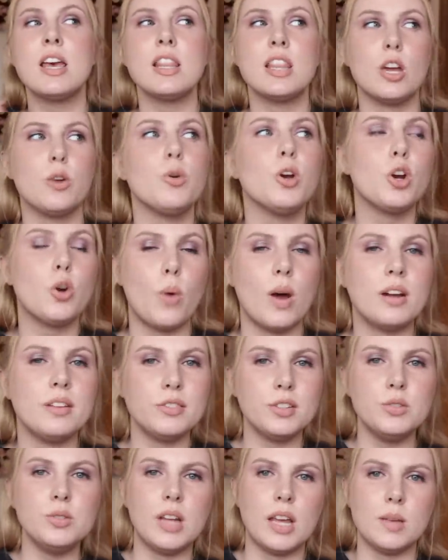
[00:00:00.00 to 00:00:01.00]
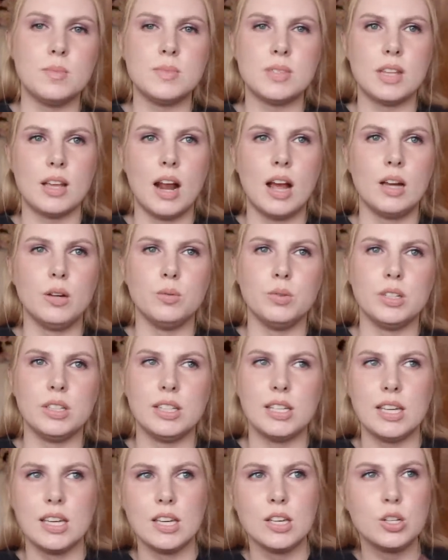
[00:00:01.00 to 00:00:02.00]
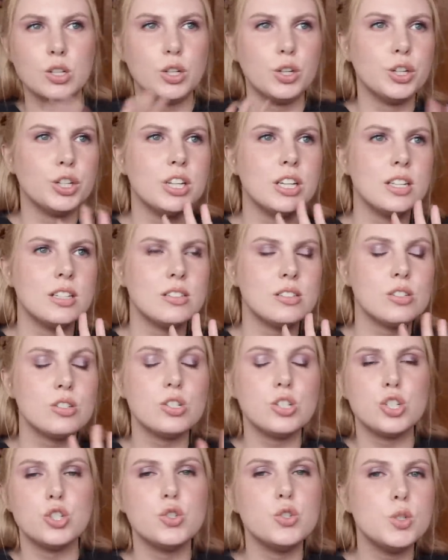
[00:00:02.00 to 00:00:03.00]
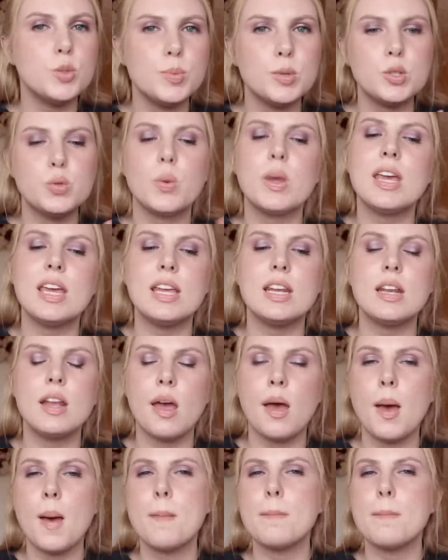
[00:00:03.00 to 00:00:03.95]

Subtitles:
There were quite a few names that I really couldn't choose between,